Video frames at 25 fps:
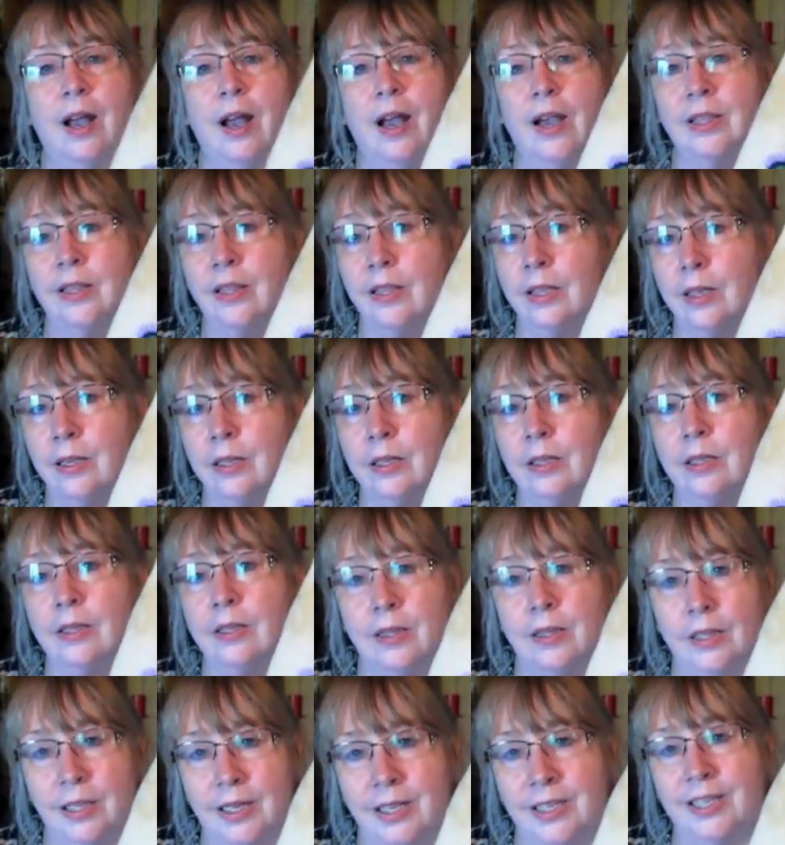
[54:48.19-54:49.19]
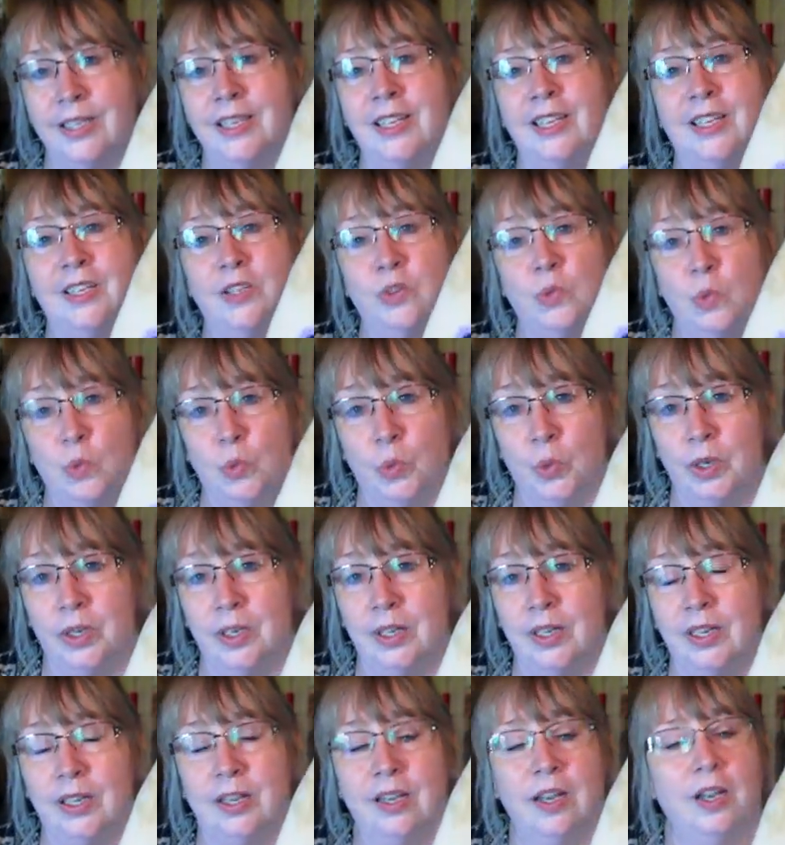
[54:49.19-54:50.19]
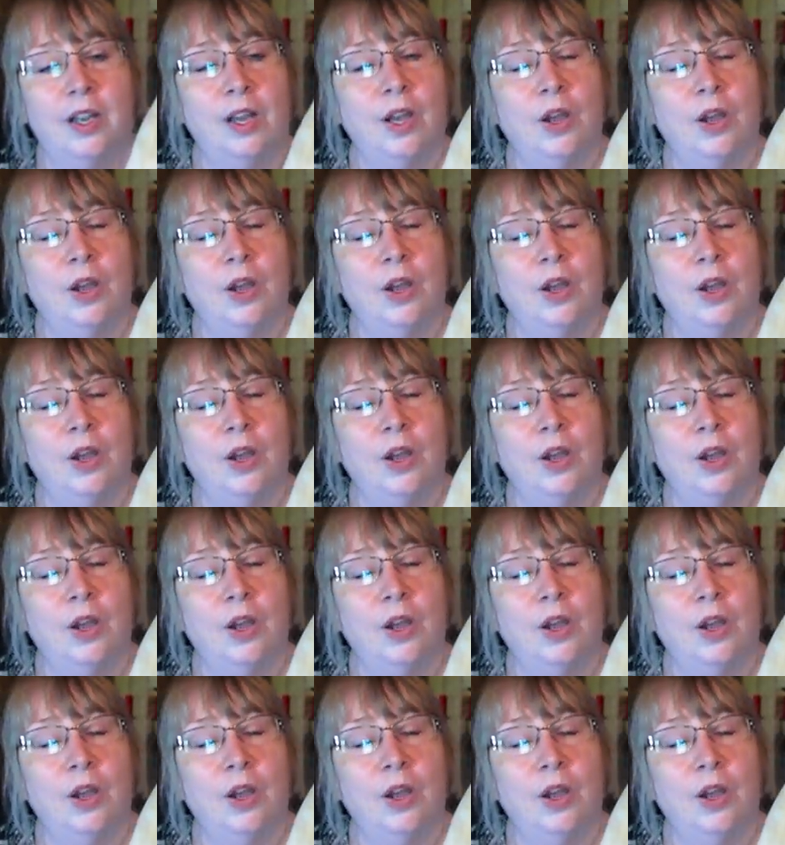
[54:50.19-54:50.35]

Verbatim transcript: I think this is really